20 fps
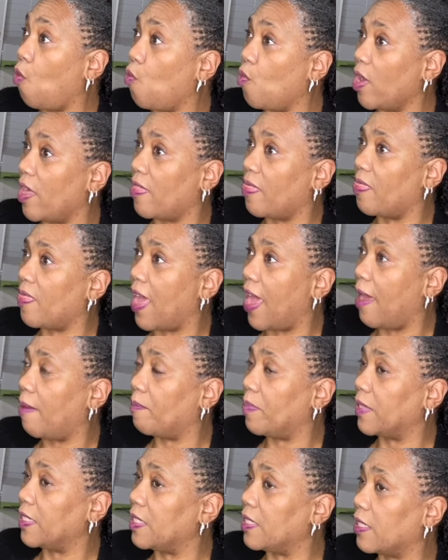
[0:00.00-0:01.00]
with
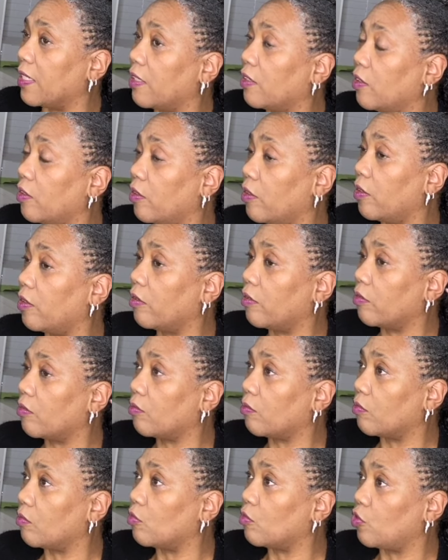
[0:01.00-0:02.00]
that particular
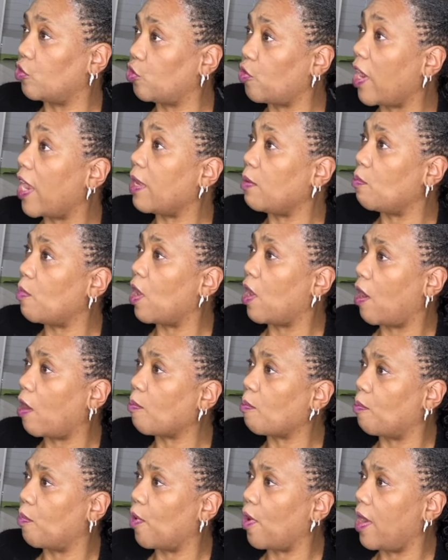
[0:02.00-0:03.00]
trademark
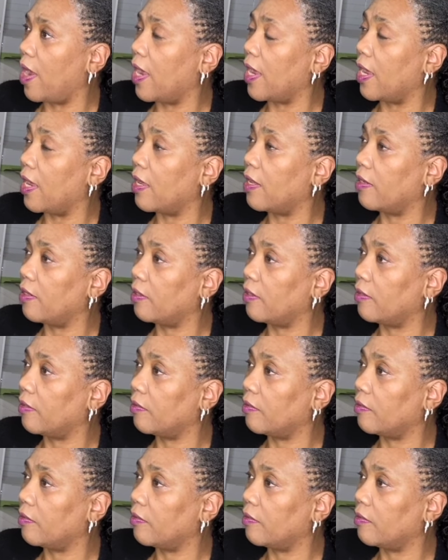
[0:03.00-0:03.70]
brand.